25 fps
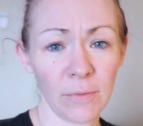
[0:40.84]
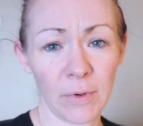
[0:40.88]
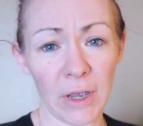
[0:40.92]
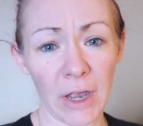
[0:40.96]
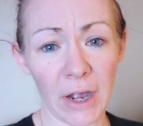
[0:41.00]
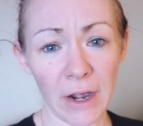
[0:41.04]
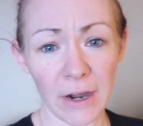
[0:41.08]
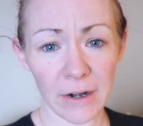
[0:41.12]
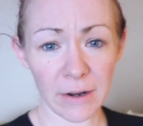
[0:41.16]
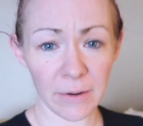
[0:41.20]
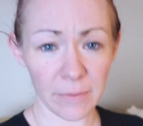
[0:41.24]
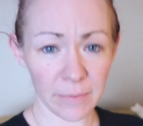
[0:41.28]
and we
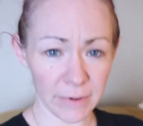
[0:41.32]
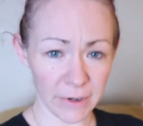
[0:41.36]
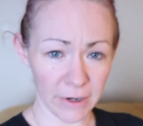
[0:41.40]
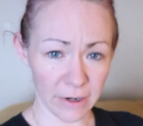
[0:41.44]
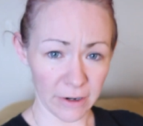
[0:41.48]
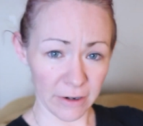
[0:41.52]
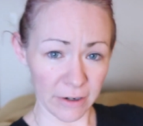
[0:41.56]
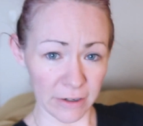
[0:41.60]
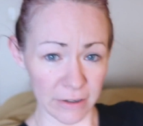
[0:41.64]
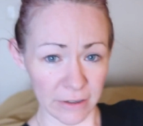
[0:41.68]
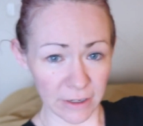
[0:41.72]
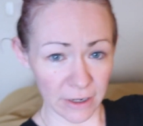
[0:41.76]
got up
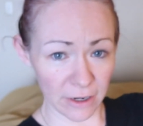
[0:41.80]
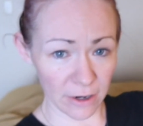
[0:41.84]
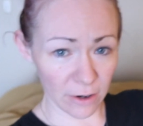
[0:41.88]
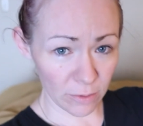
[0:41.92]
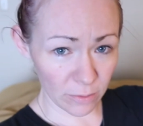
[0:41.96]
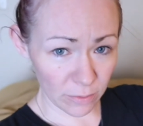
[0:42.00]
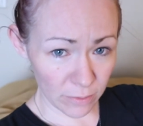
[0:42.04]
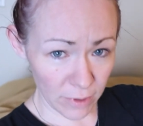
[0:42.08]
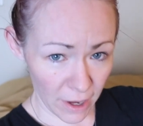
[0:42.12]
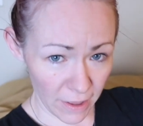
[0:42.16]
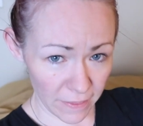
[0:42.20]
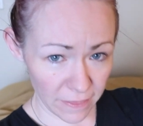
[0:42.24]
here and, you
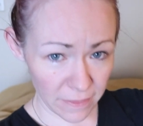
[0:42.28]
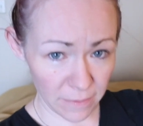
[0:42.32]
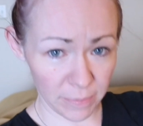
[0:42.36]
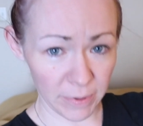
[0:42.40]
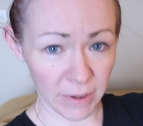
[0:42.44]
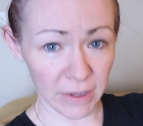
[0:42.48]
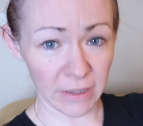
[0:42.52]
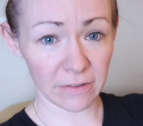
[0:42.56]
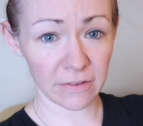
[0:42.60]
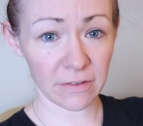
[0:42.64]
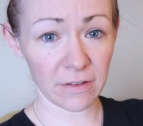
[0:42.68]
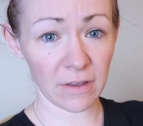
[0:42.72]
know, got the
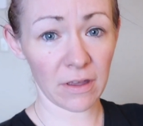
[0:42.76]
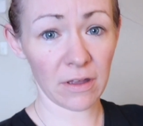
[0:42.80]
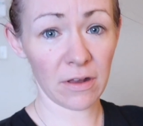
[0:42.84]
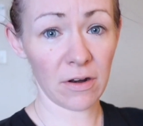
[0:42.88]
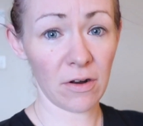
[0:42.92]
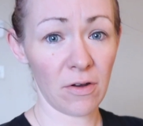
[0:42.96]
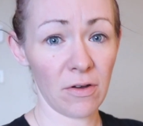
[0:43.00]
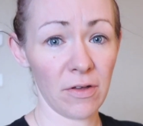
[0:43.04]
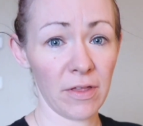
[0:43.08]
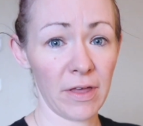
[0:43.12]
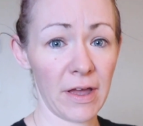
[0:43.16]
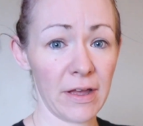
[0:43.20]
pizza and
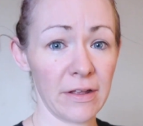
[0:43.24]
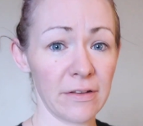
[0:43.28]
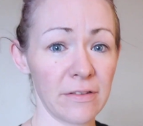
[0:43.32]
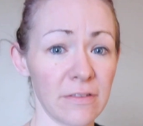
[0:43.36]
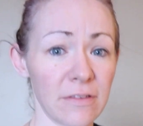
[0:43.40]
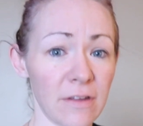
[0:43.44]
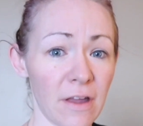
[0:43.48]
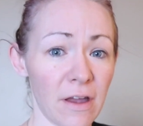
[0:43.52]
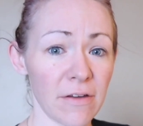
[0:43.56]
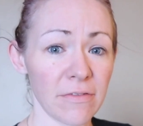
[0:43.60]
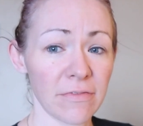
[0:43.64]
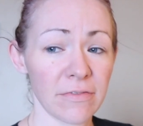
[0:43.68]
all that
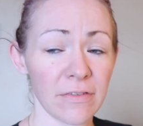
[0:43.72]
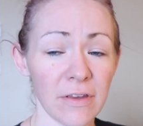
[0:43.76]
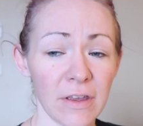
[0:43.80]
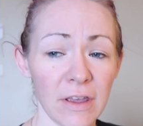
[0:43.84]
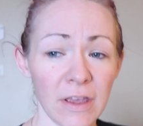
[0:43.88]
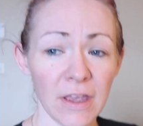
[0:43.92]
stuff,